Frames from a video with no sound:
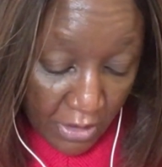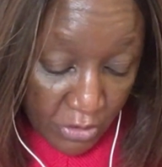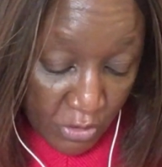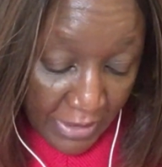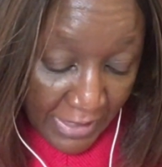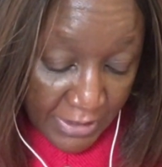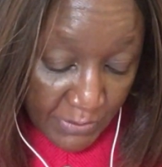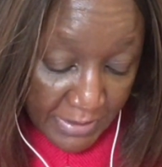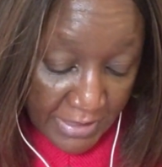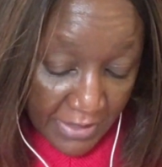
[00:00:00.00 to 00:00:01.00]
July
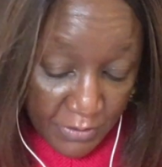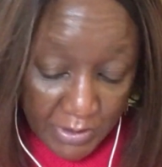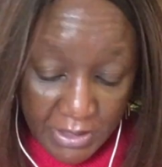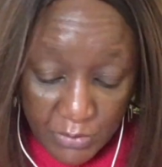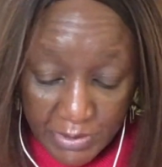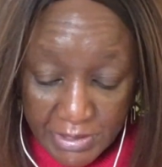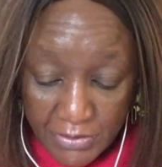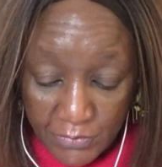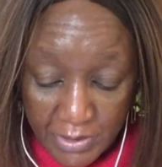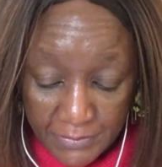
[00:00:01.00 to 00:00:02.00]
20th,
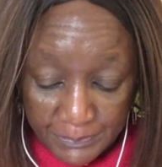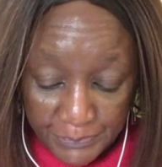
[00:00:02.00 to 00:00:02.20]
2023.